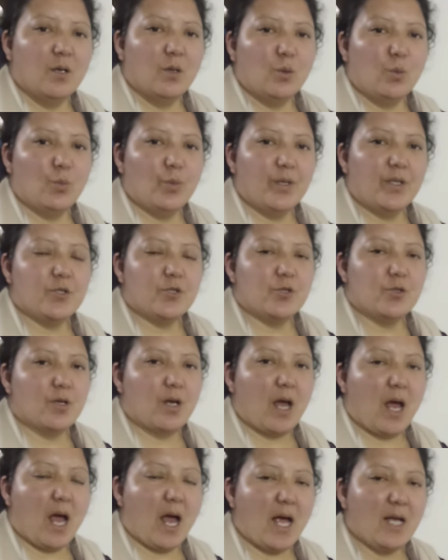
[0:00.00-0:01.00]
which
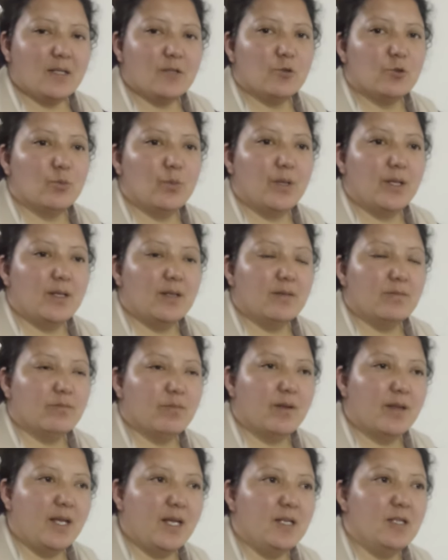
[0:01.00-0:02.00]
has to be
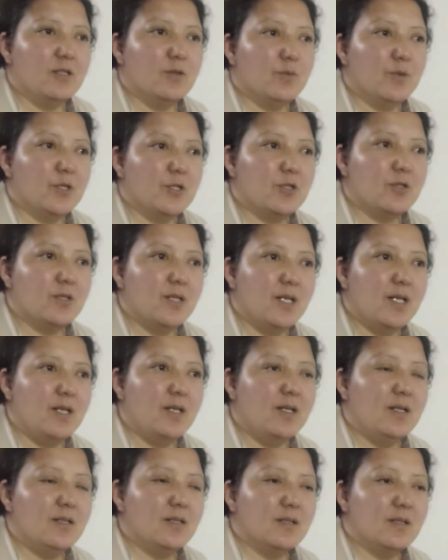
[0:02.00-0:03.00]
things which
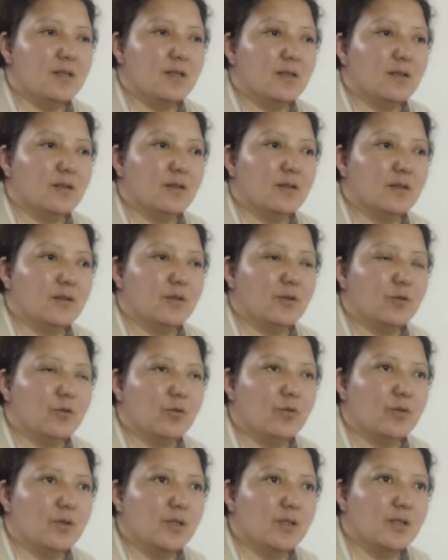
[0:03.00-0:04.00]
needs
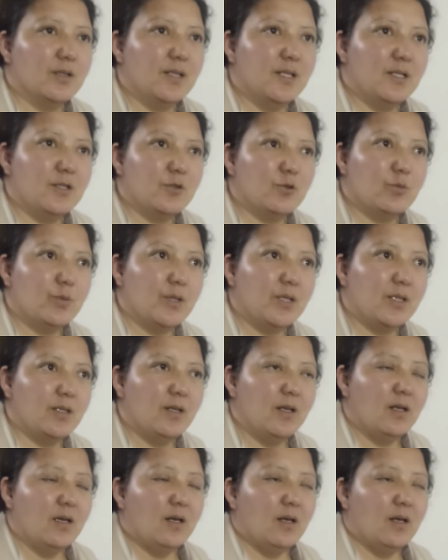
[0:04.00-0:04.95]
to be